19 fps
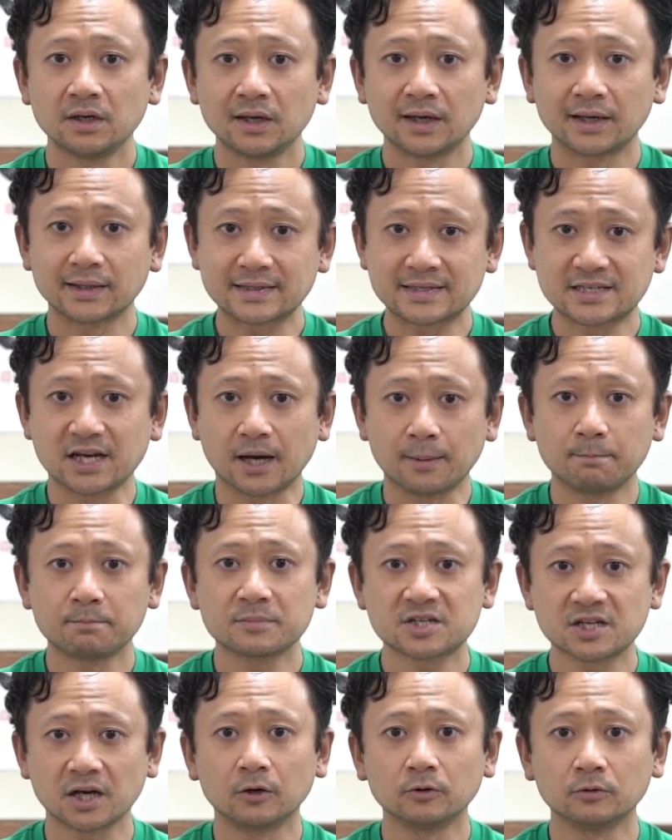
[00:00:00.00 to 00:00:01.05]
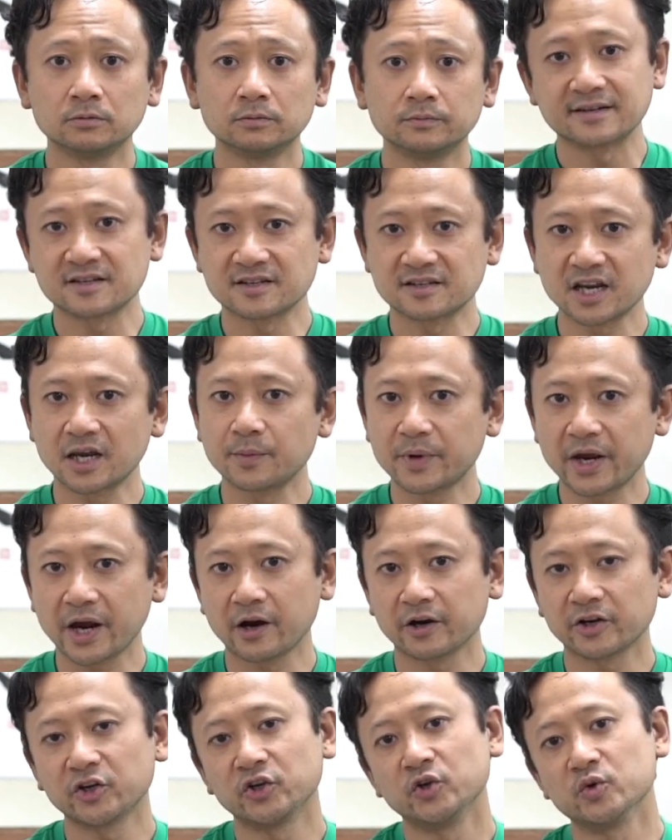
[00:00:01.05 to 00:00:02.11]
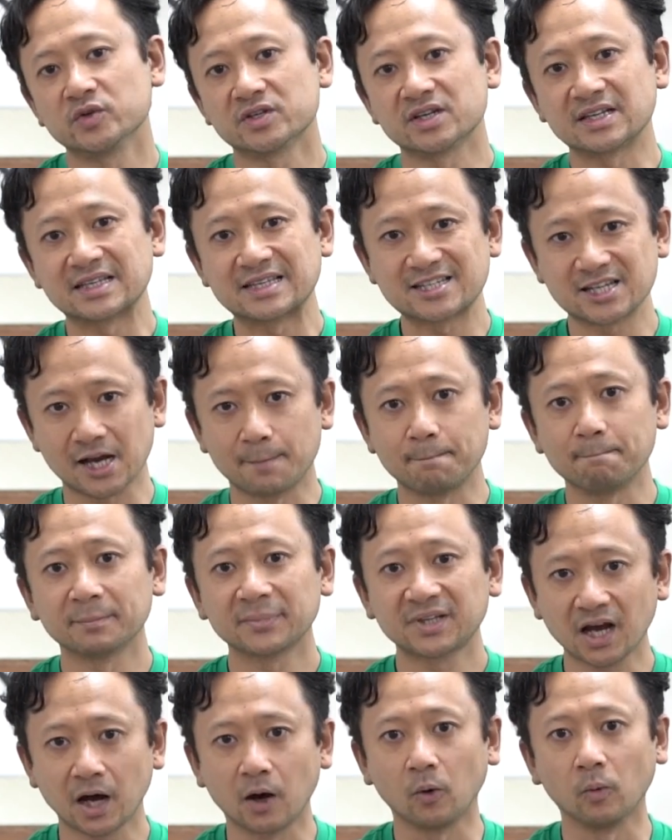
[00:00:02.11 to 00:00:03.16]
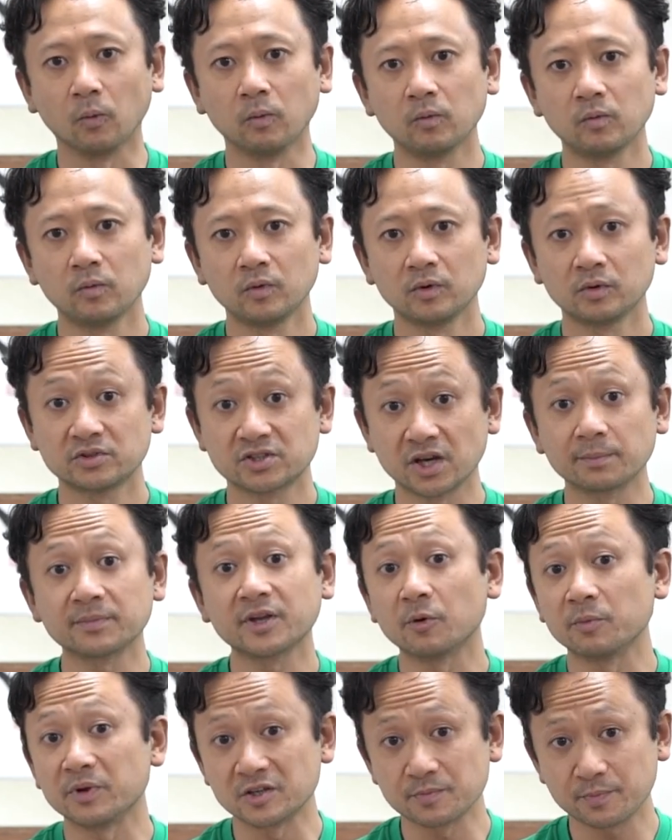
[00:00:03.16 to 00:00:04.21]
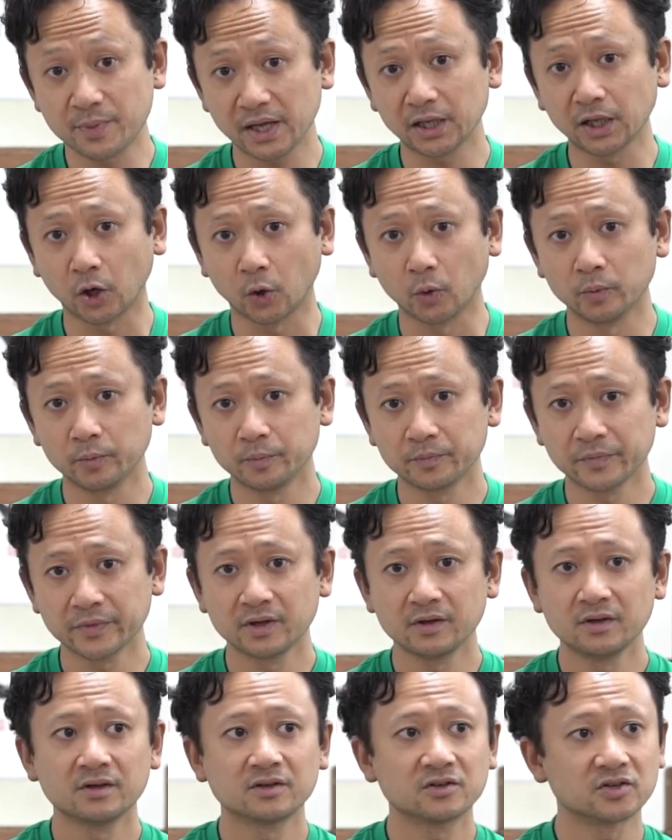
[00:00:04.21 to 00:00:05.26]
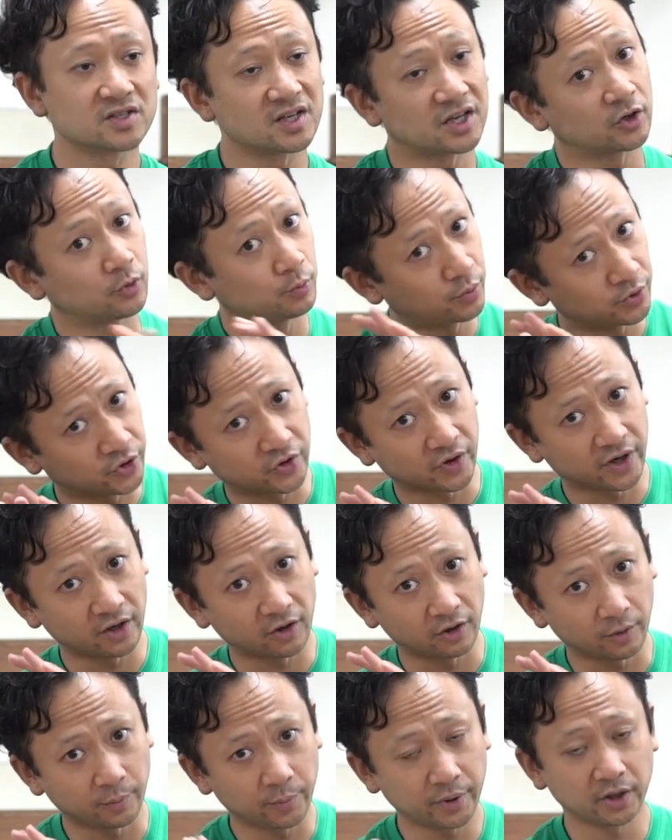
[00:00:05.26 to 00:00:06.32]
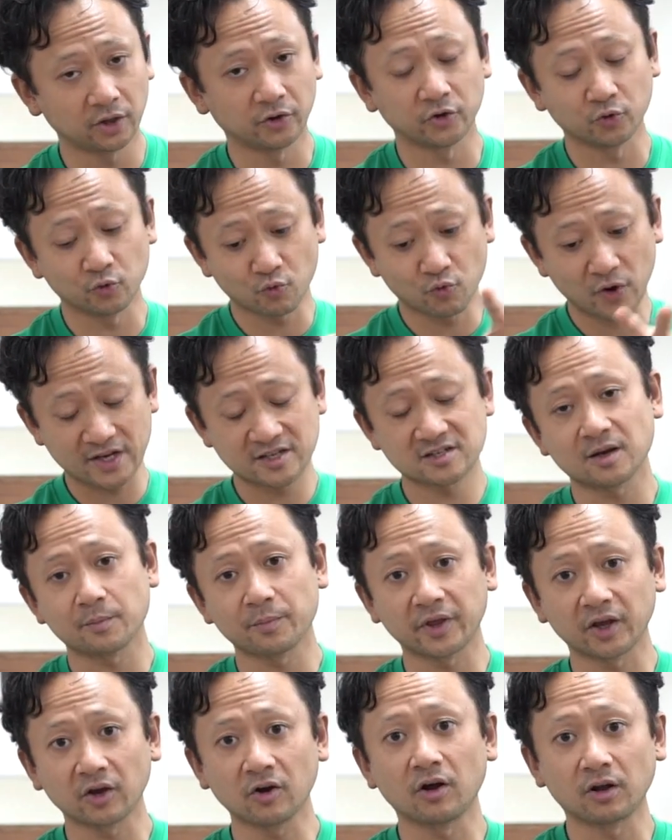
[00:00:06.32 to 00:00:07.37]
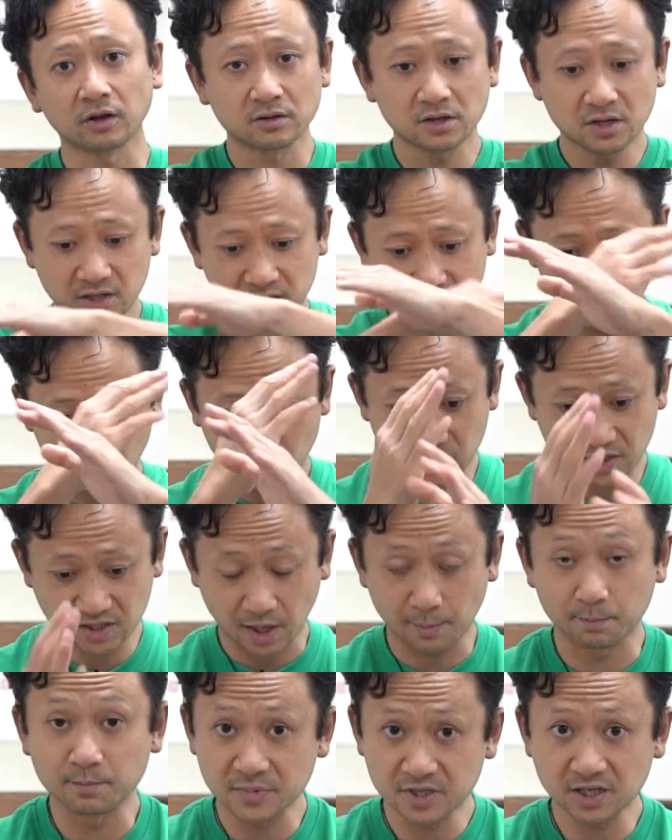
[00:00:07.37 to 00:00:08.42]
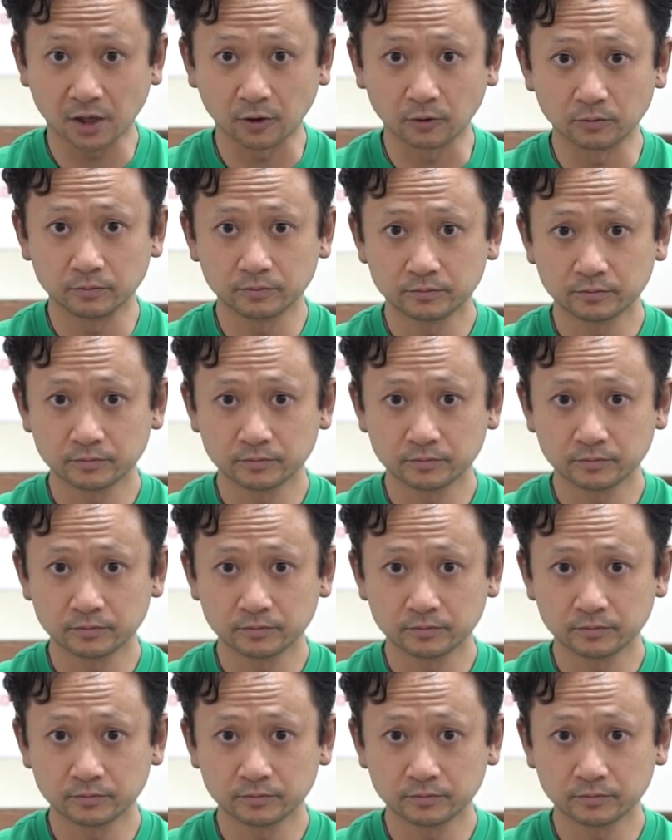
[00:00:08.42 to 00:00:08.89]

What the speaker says: A Zam Sao, it's the same character you use in Zam Tao. Zam Tao means pillow. It's like you put your head on a pillow, you rest something on. So Zam Sao.